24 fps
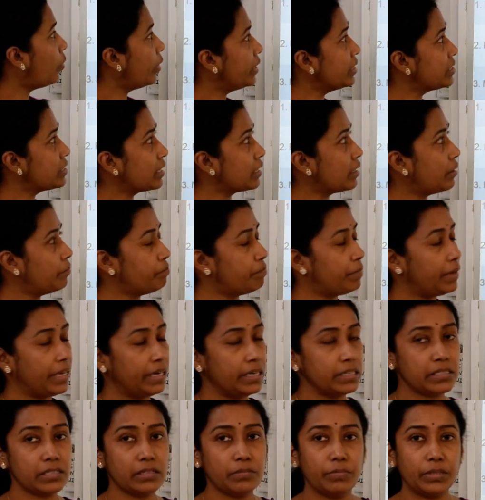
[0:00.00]
what is the
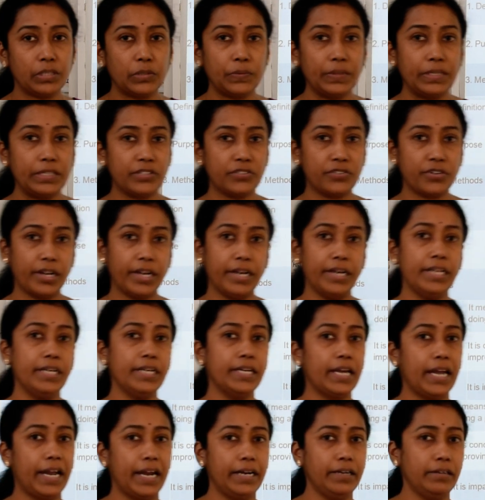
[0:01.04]
comparison between
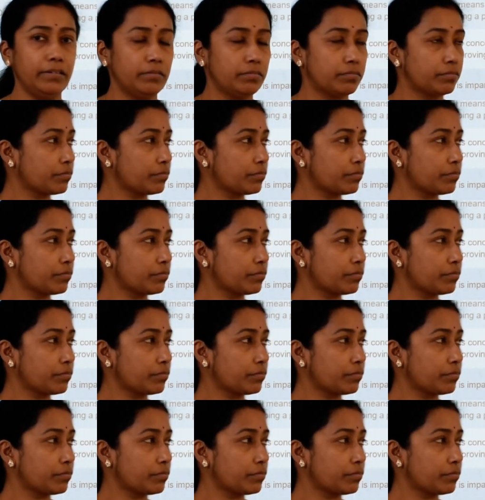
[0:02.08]
training and